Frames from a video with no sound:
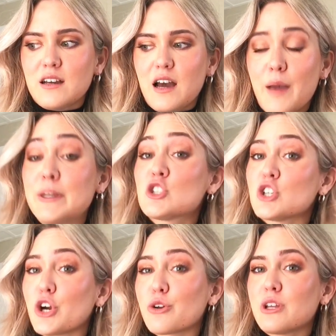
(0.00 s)
I mentioned
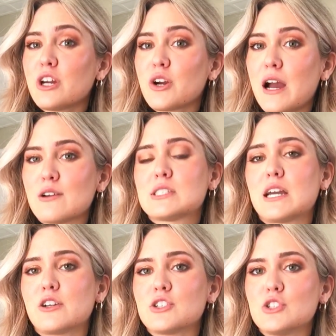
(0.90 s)
earlier how
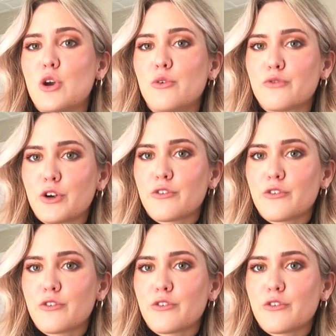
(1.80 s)
Snyder is known for